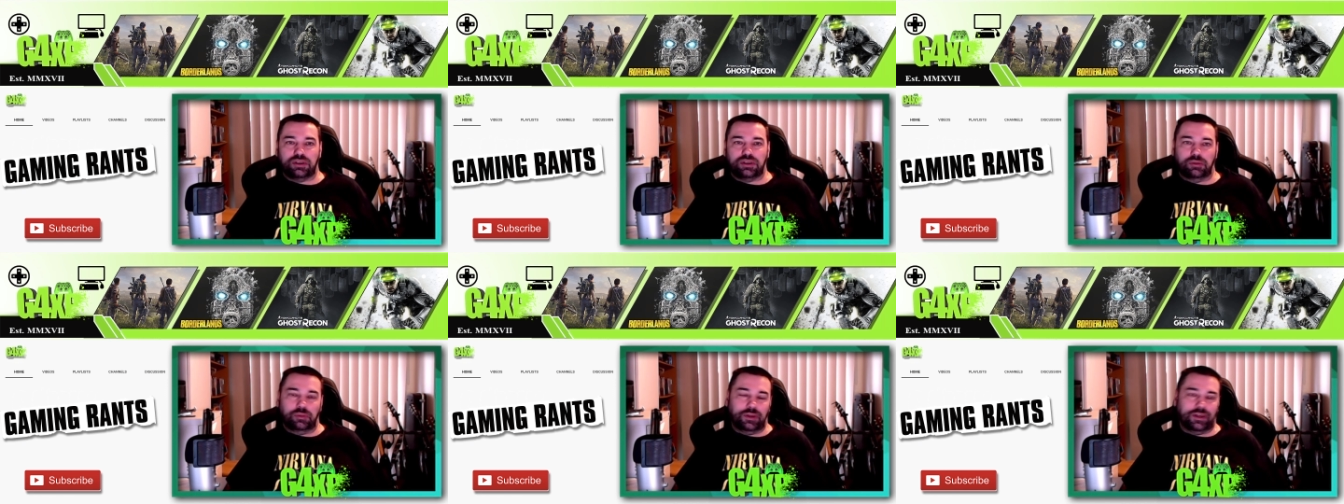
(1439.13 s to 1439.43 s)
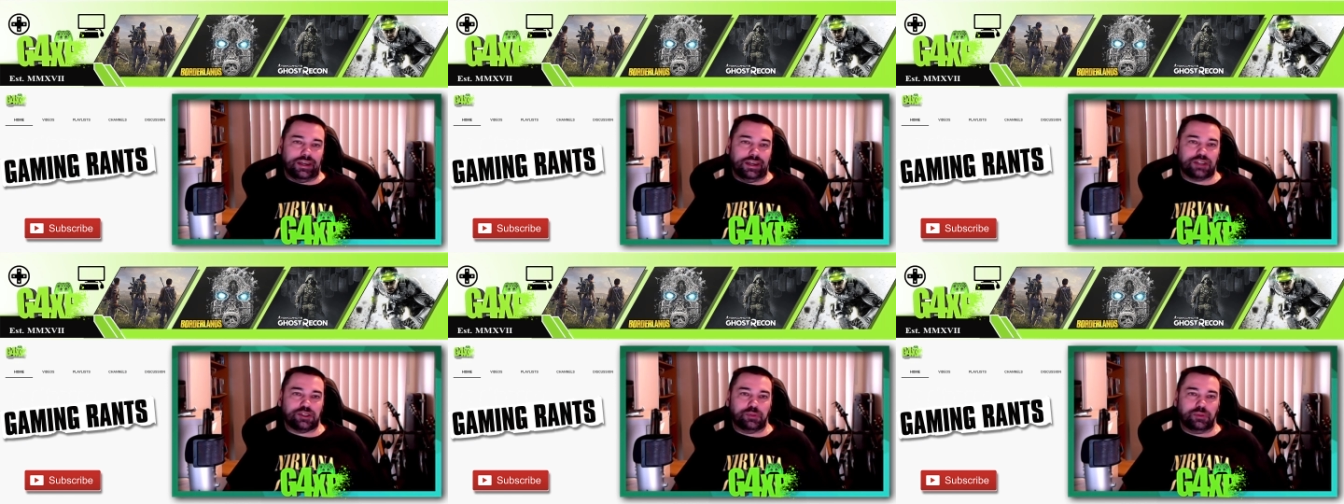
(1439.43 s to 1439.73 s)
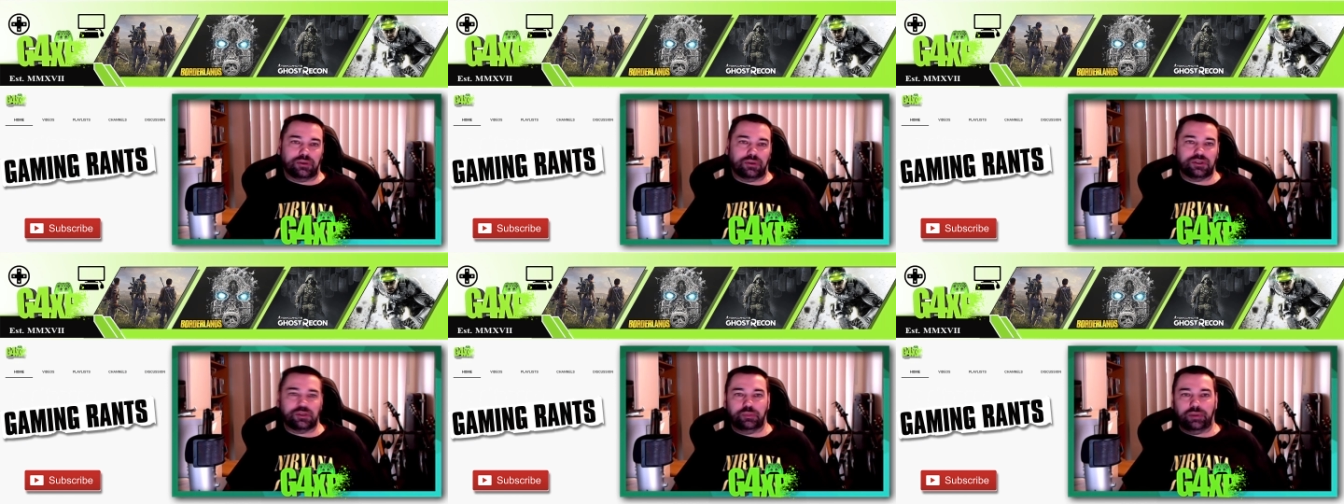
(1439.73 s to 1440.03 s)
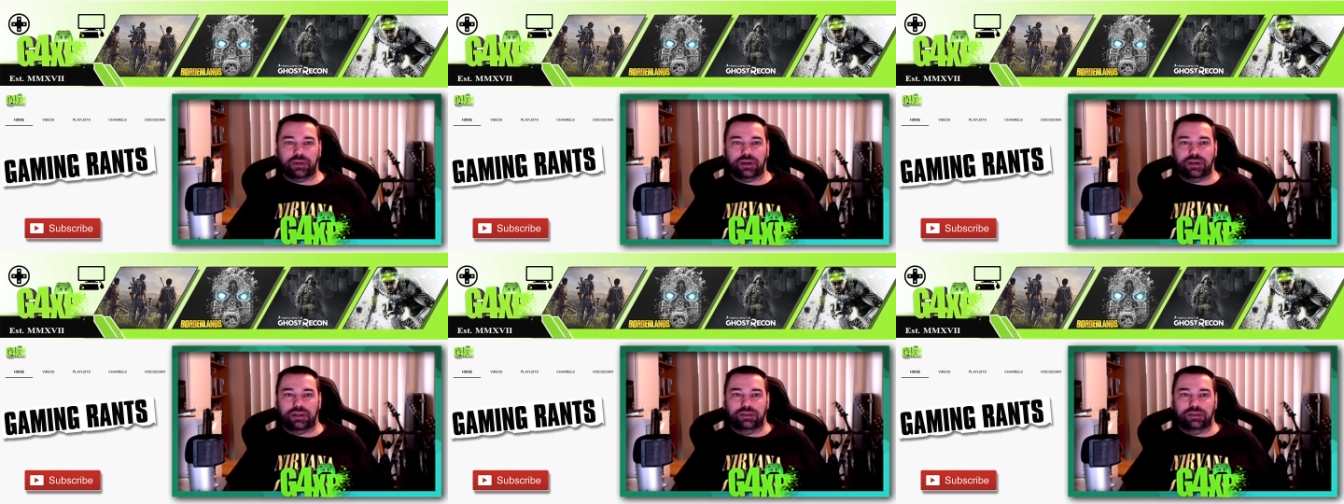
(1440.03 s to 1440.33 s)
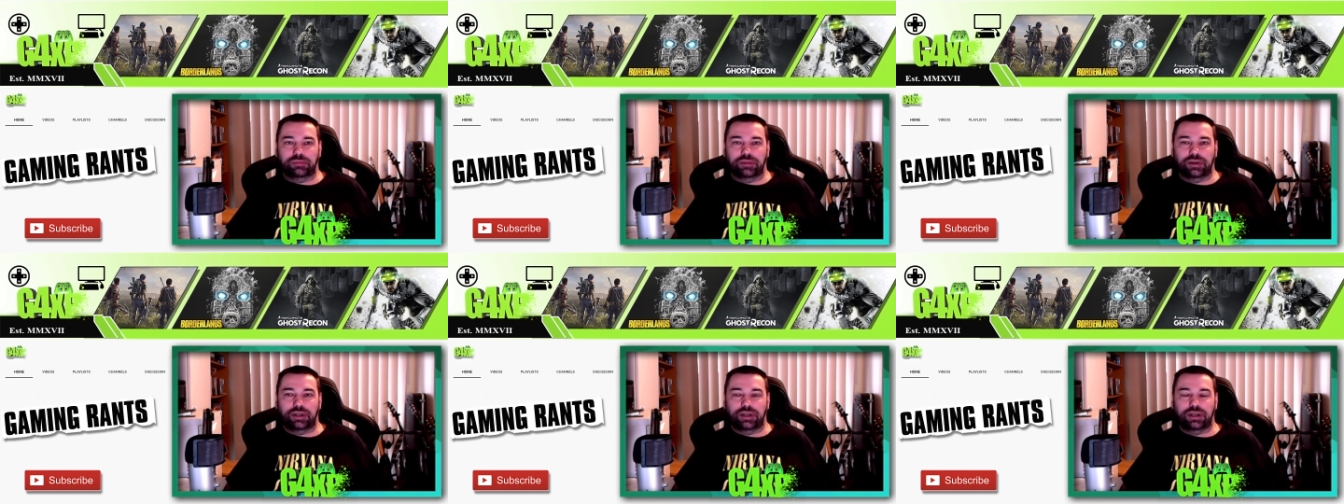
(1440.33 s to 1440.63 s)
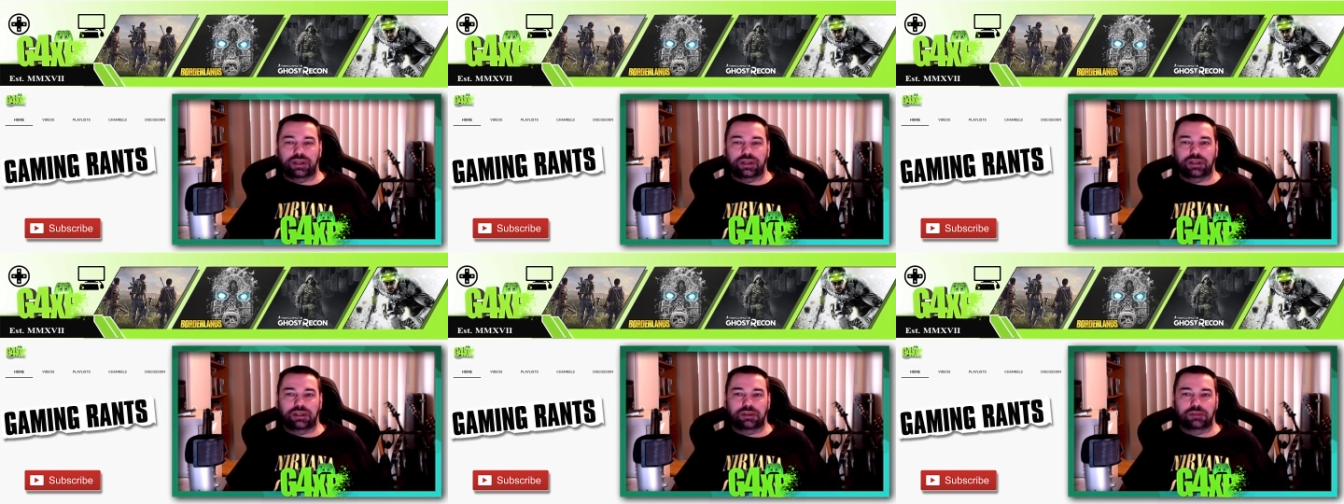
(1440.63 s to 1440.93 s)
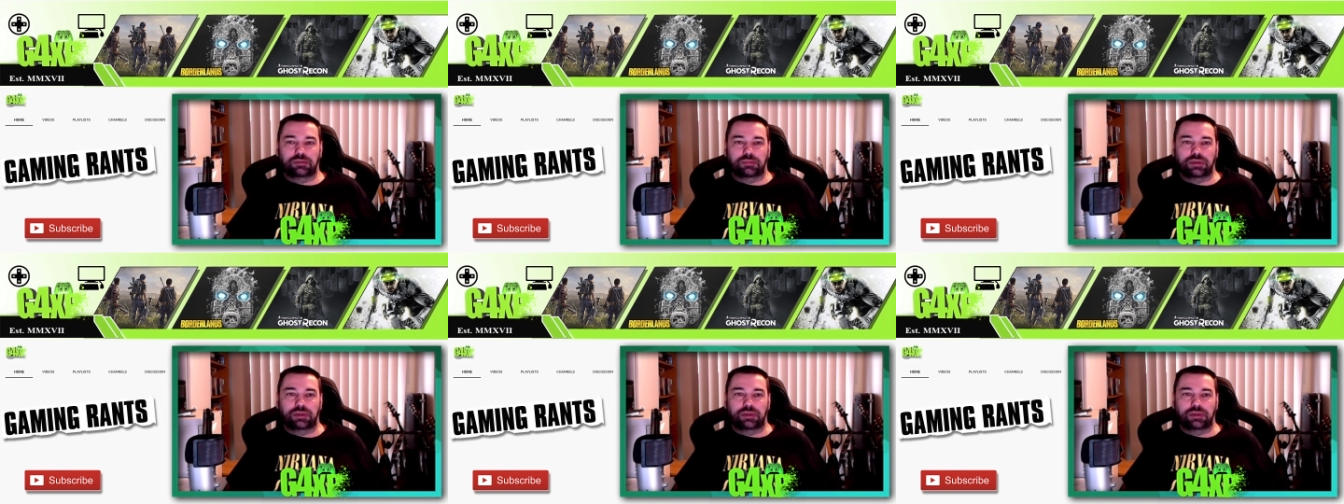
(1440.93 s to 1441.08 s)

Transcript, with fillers: It would be an Xbox button, but um,